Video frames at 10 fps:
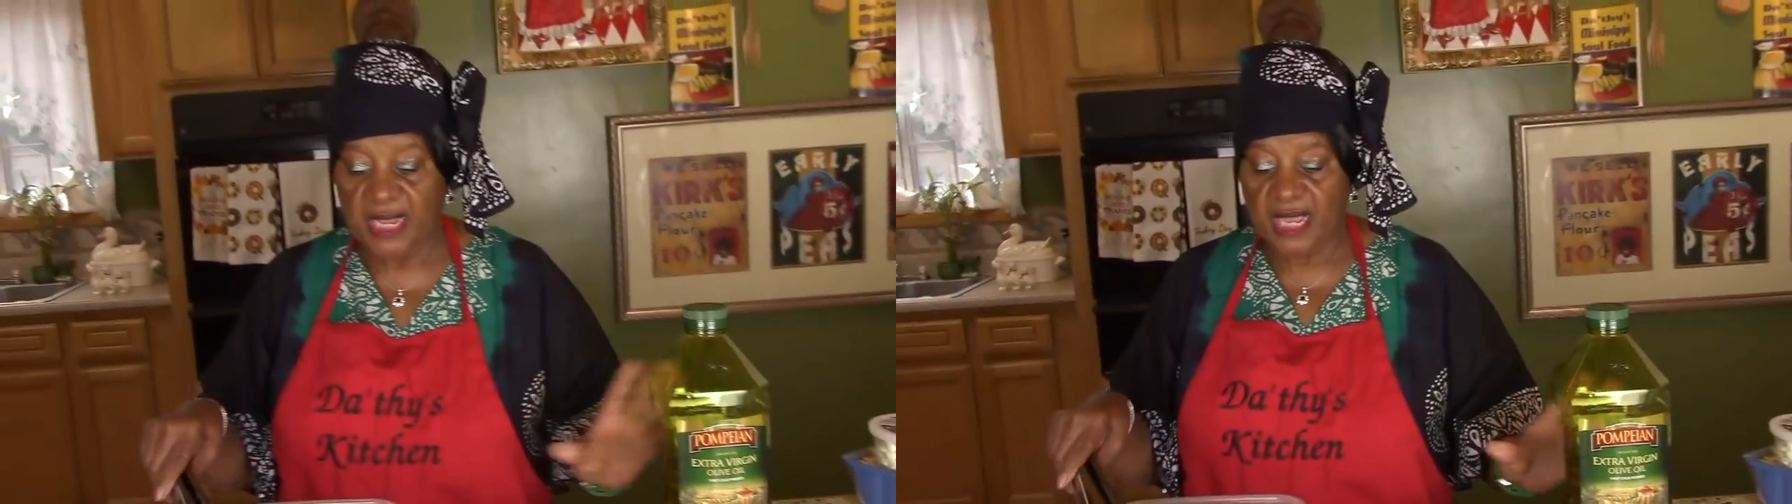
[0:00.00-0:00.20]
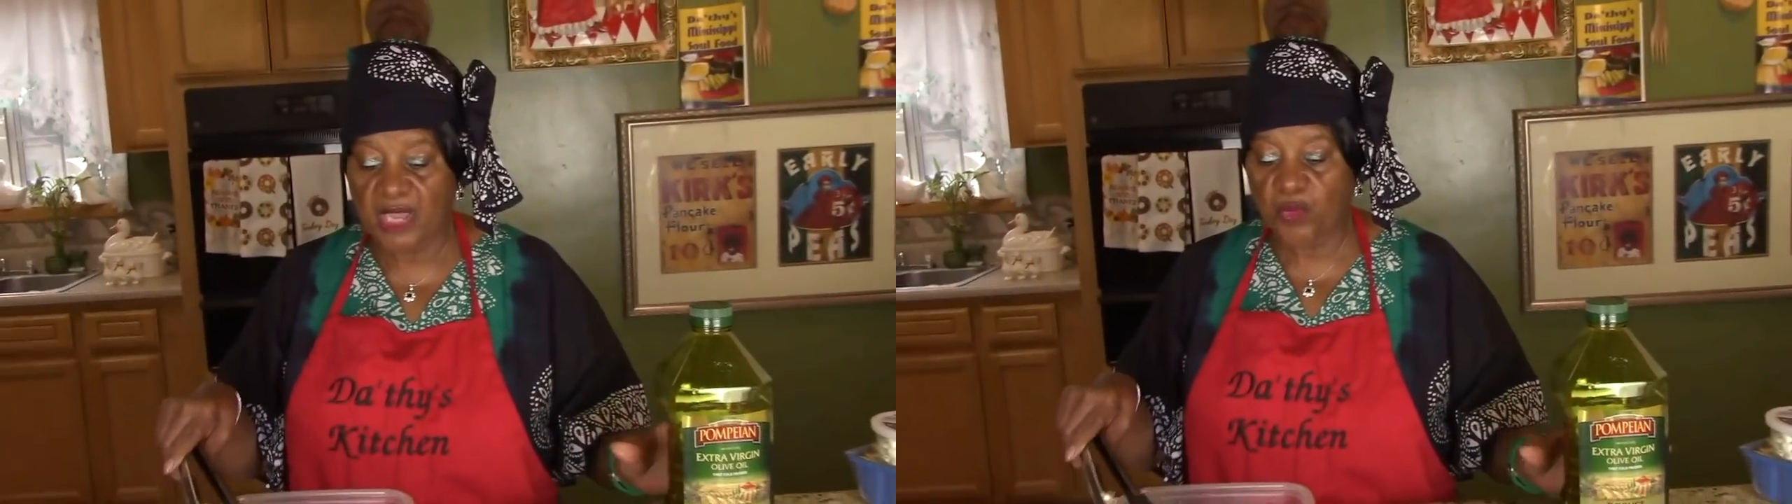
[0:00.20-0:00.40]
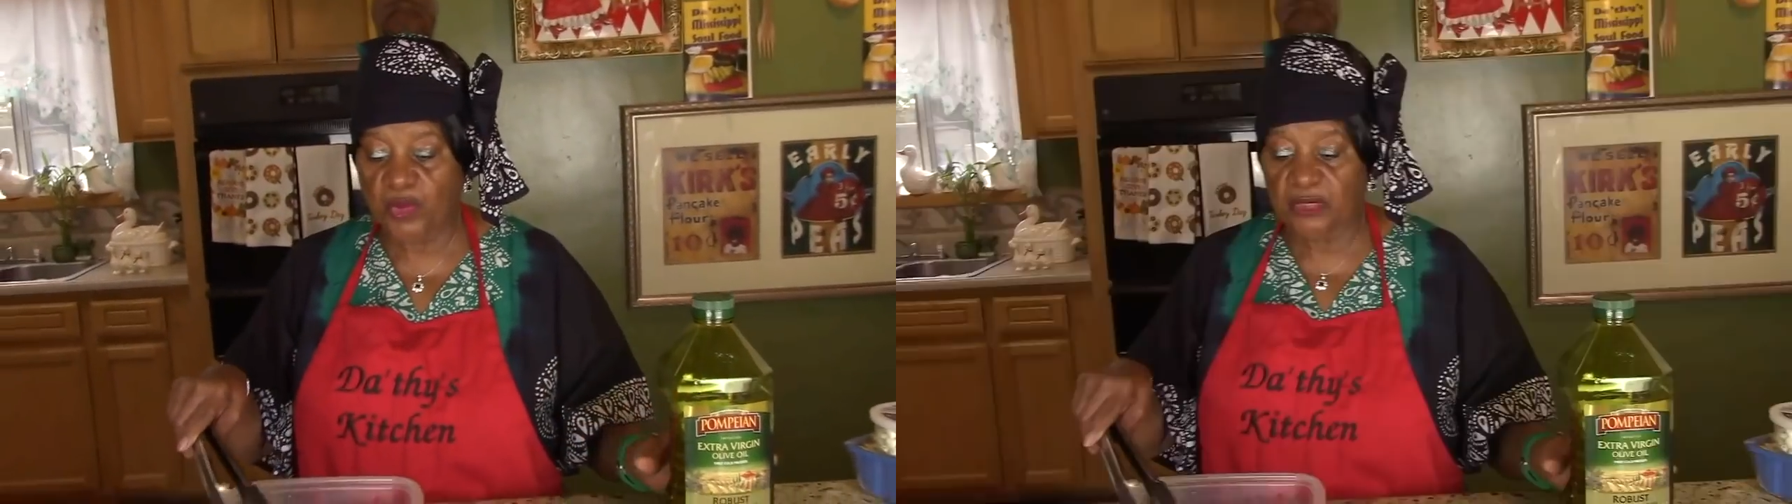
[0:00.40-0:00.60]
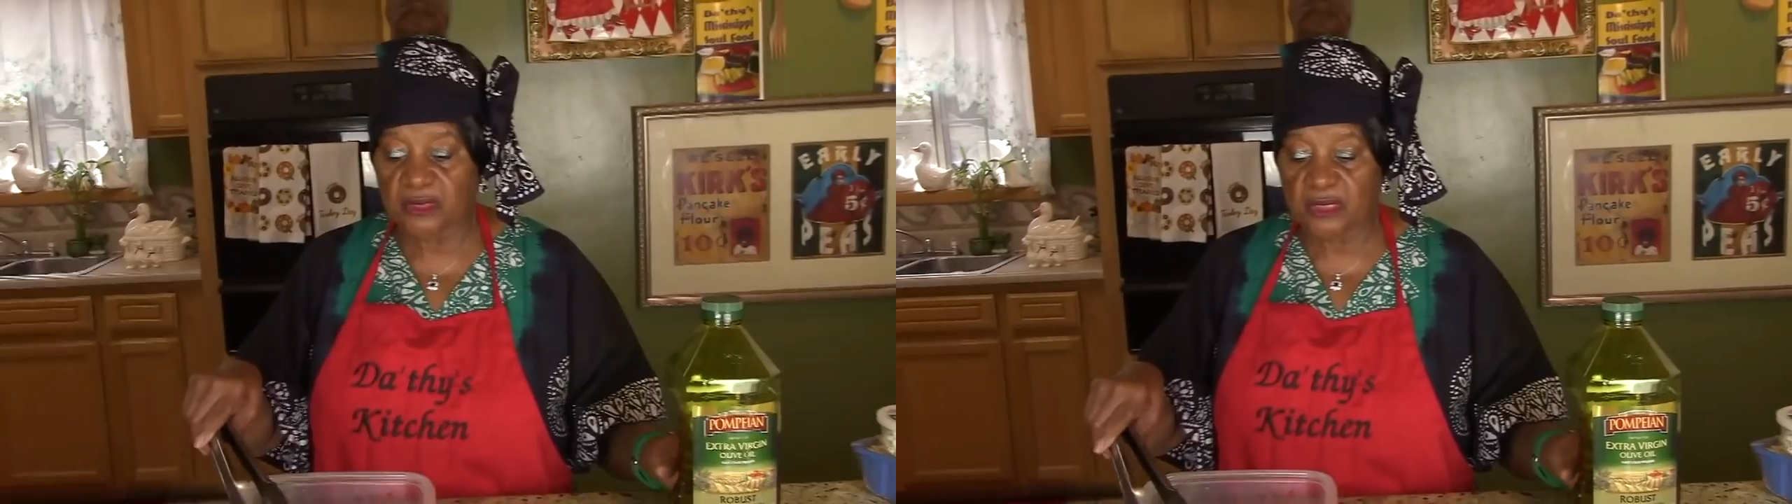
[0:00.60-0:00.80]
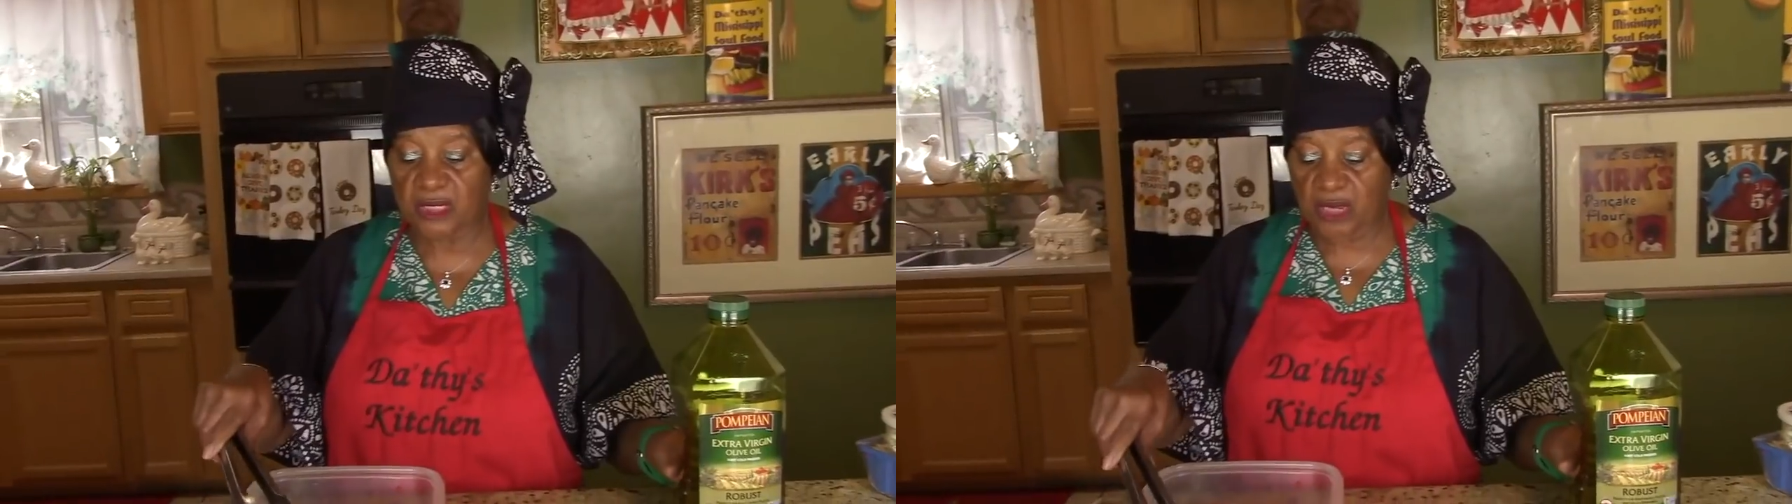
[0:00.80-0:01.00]
it will
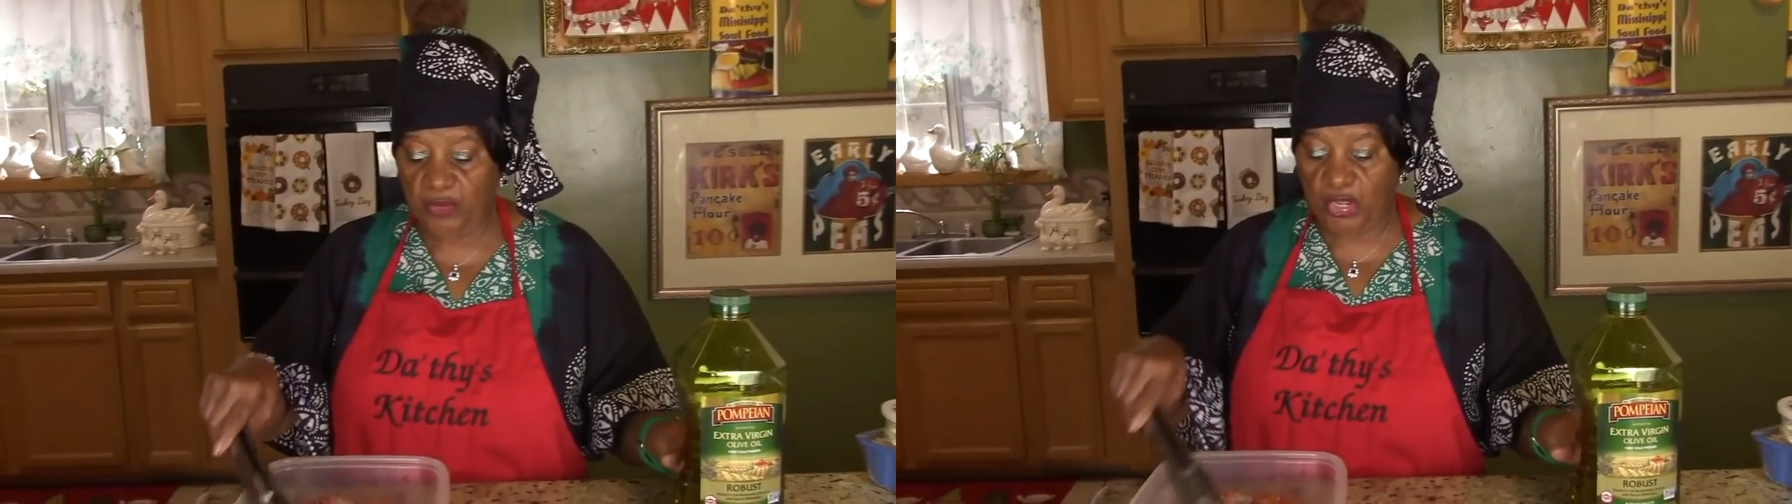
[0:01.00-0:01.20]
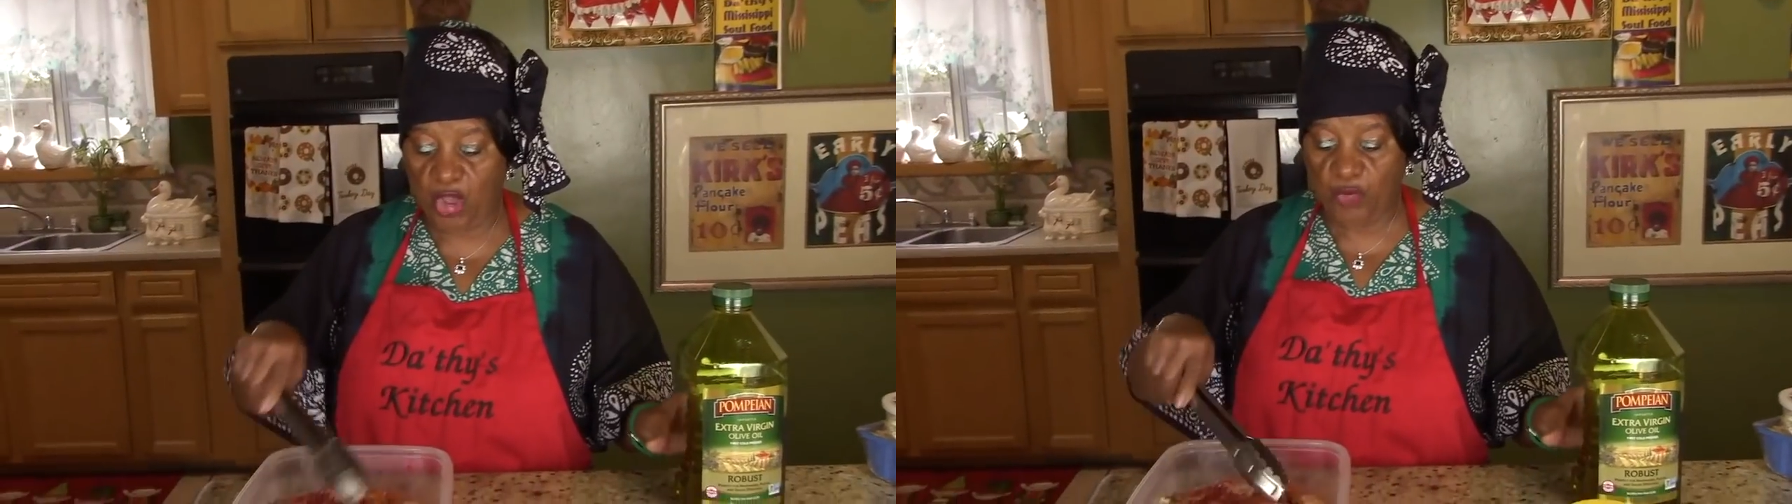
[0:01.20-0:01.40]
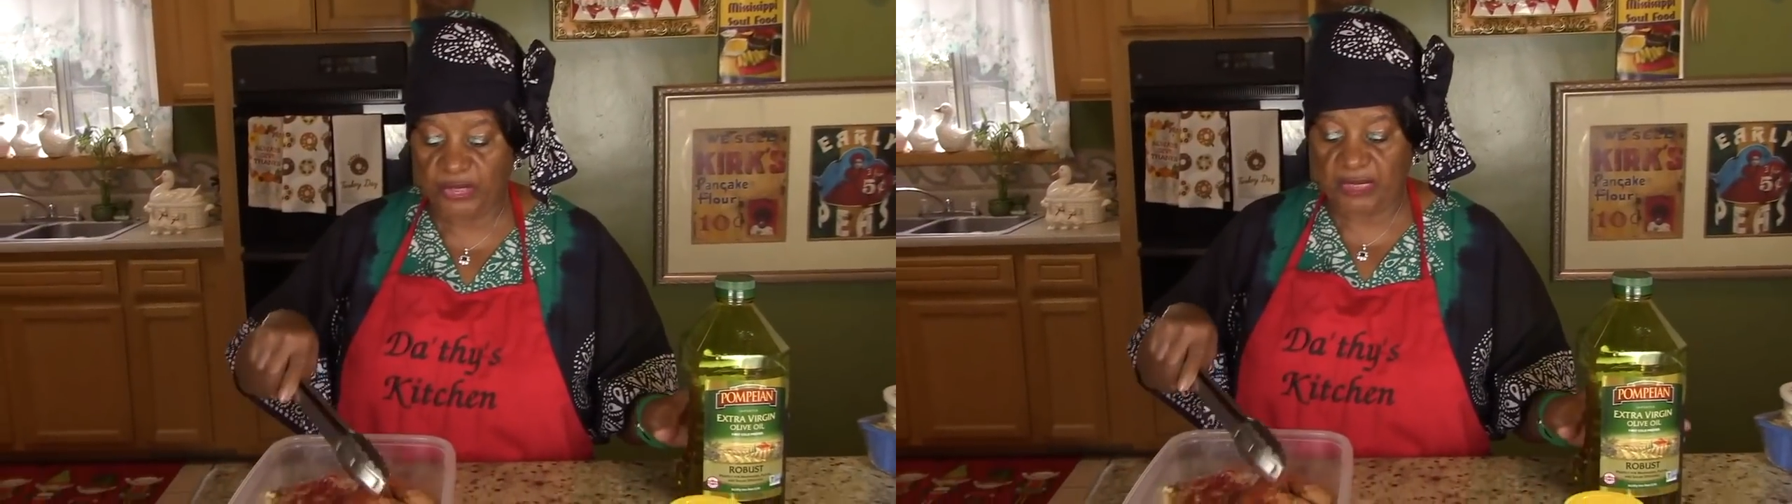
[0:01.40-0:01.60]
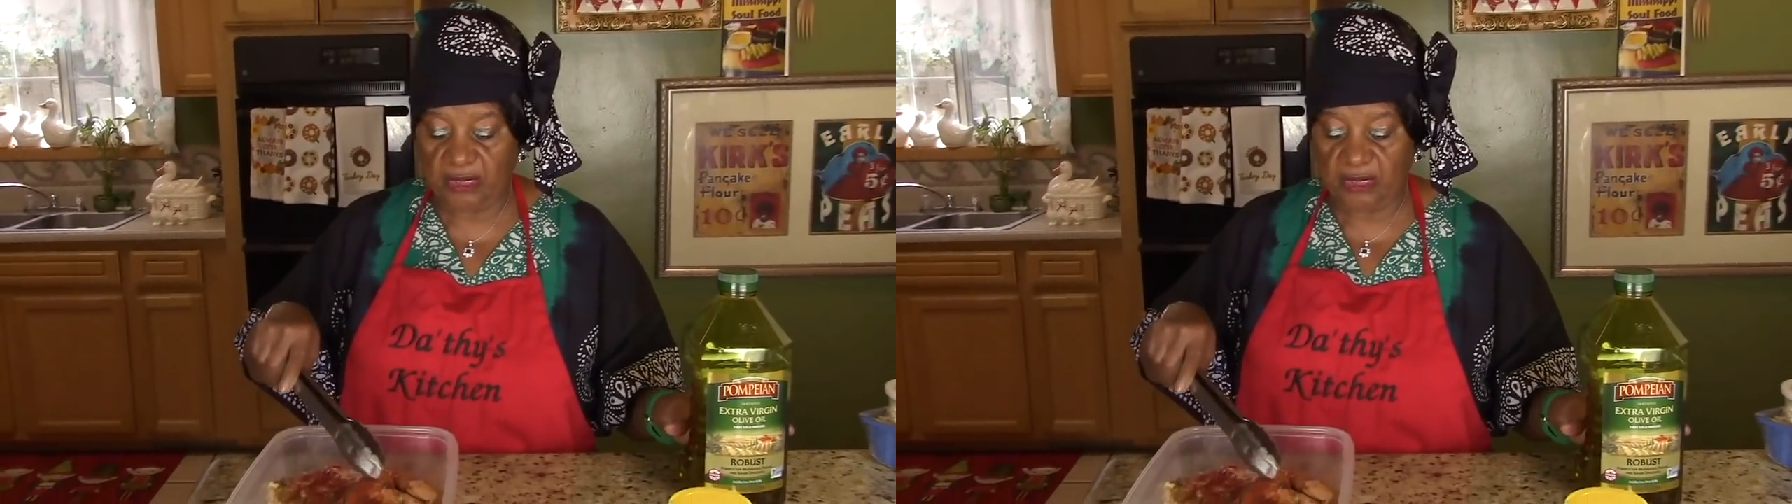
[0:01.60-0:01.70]
it will coat it.